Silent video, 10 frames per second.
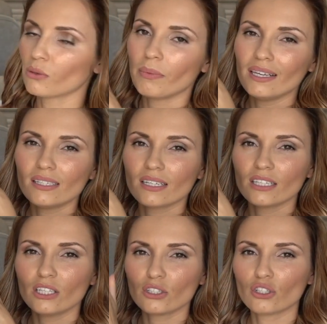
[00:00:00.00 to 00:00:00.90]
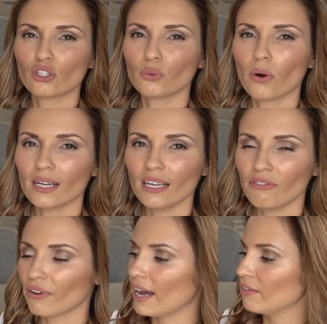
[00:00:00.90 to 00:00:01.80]
So basically there's
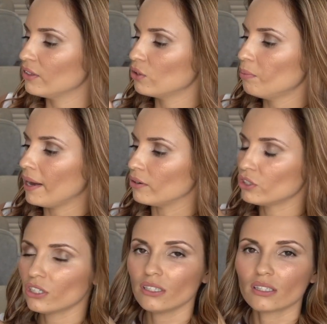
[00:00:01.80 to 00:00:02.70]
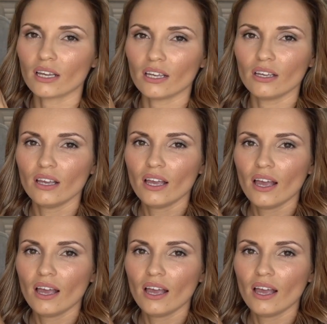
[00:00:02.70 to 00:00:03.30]
25 little pouches that